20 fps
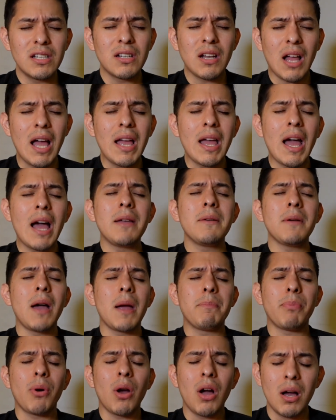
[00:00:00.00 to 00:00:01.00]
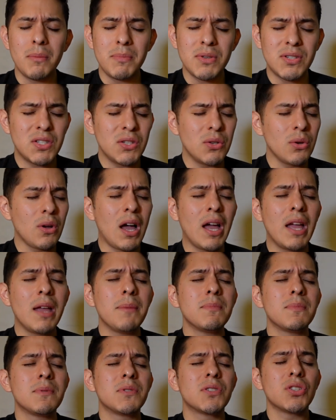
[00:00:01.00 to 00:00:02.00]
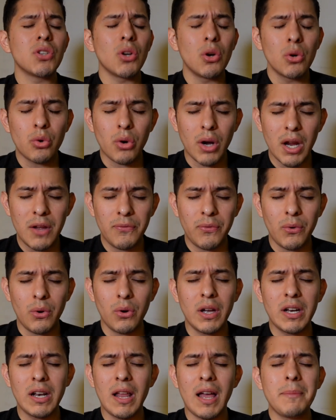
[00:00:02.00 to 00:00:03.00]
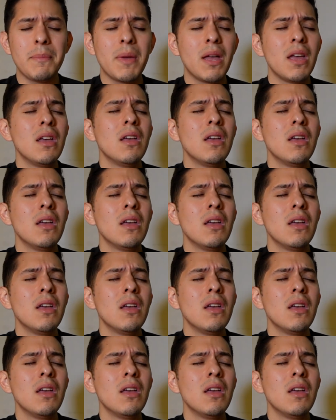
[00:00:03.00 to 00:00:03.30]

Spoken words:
I promise you, I am so grateful, and I'm